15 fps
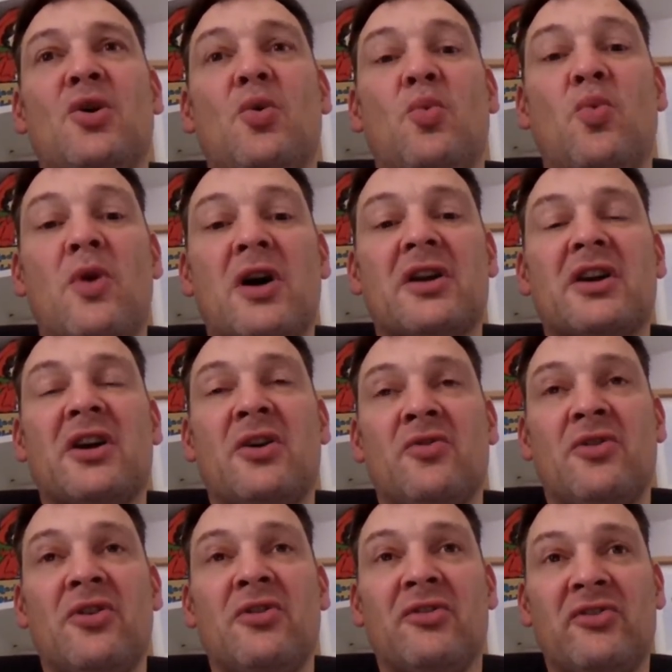work
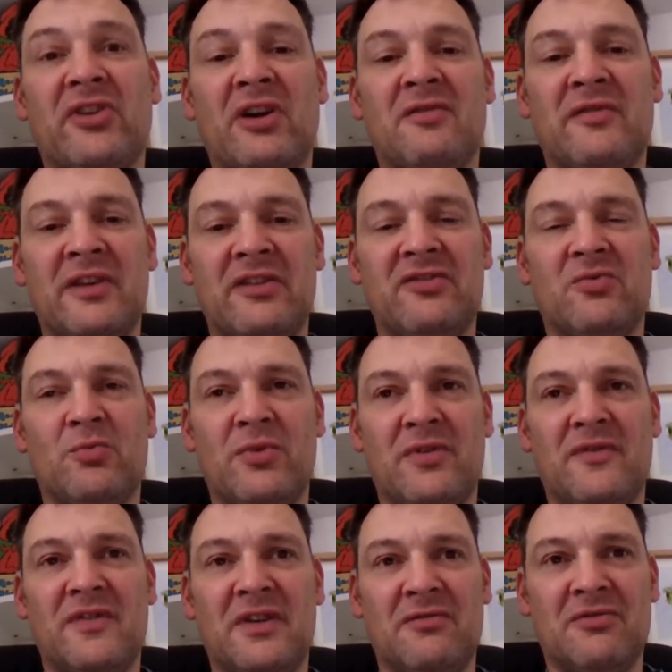out our salvation with
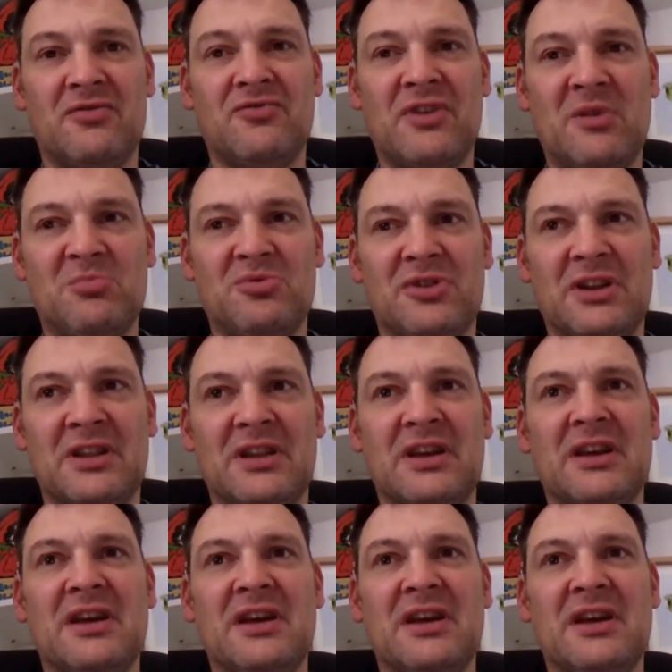fear and trembling,